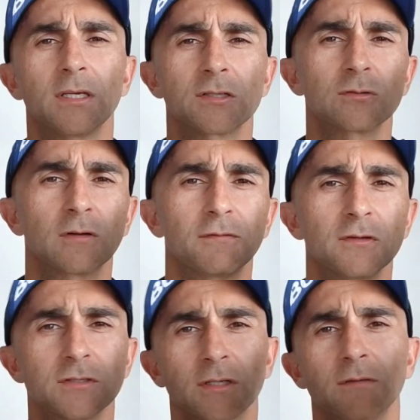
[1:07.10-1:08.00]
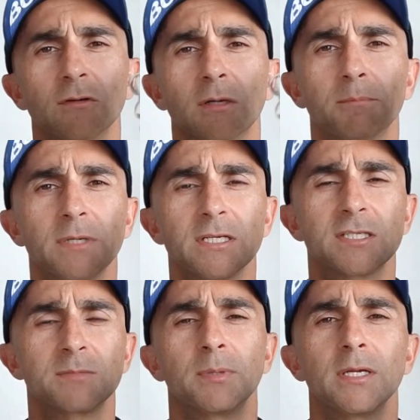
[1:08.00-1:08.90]
It sort of feels like you've got a big
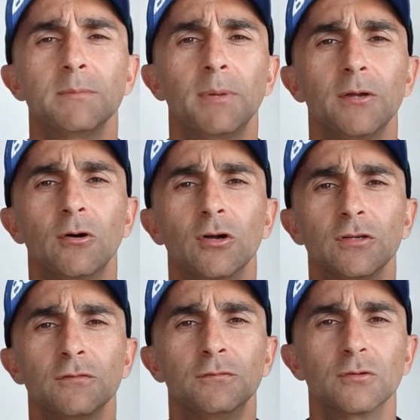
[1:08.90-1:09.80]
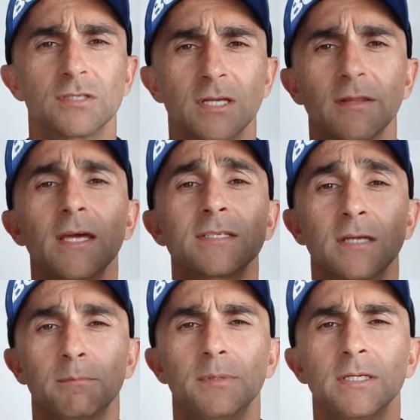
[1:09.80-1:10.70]
speedboat on your foot. So that's
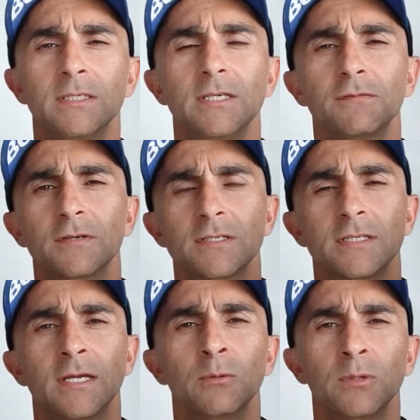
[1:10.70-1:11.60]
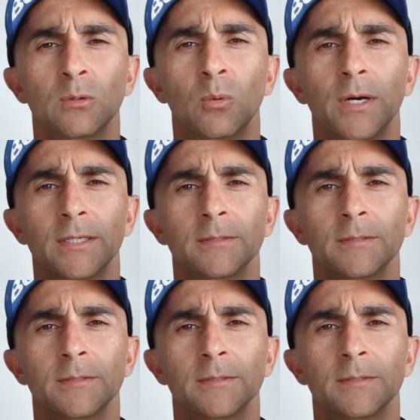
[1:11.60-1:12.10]
a big difference there with the weight.